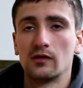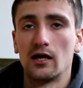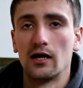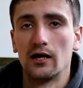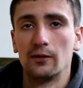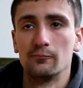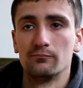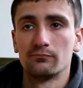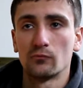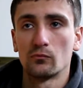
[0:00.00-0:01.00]

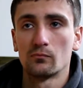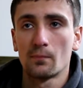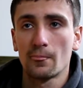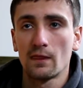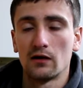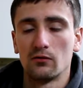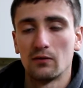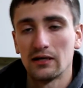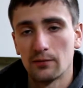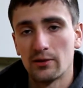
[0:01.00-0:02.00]

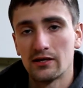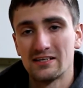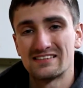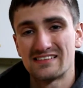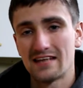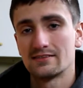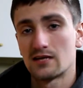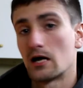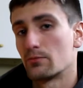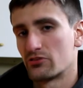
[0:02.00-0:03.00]
weight limit is 10
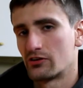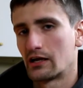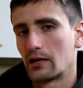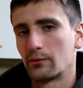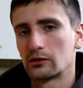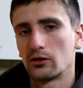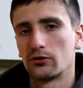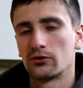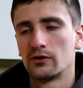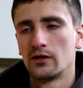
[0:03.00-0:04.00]
times the dynamic load,